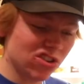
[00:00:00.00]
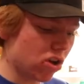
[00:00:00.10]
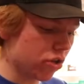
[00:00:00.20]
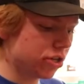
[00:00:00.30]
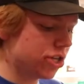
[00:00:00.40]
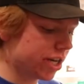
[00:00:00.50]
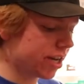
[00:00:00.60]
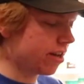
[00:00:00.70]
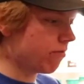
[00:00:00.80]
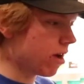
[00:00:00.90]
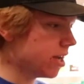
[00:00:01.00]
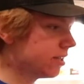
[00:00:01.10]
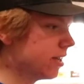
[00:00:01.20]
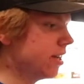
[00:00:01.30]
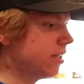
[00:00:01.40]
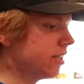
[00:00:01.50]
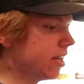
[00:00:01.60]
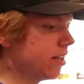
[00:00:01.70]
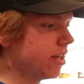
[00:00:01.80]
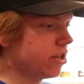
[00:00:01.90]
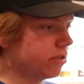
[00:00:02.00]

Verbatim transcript: all the chicken and rice together that you